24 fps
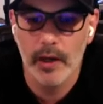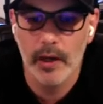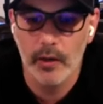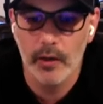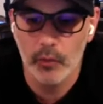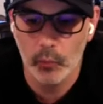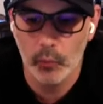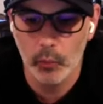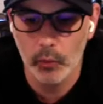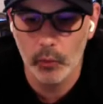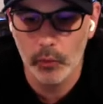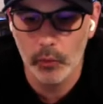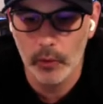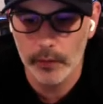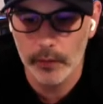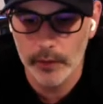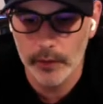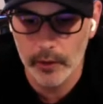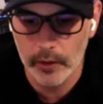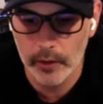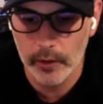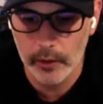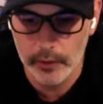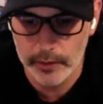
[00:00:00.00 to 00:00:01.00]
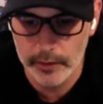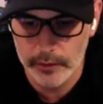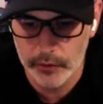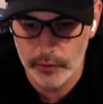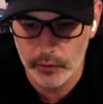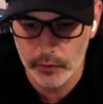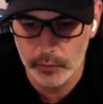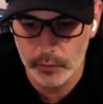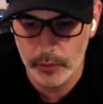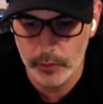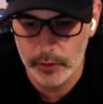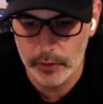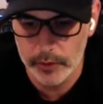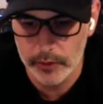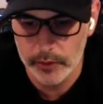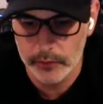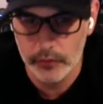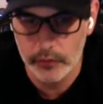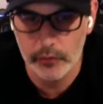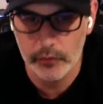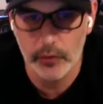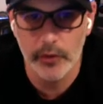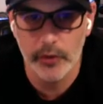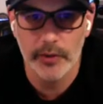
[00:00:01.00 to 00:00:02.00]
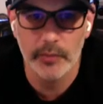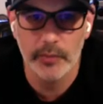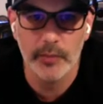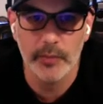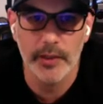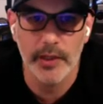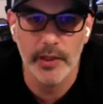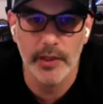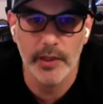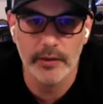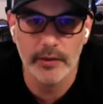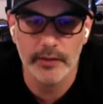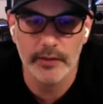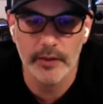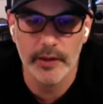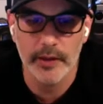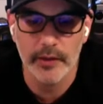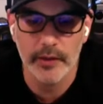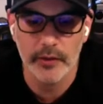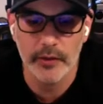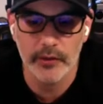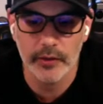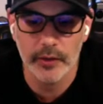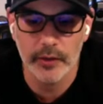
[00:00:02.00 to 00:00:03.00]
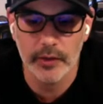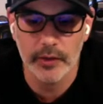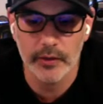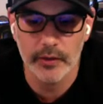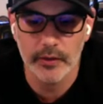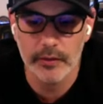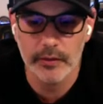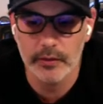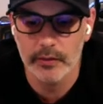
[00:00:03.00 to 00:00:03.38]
the world they're going to experience is going to be, and the things that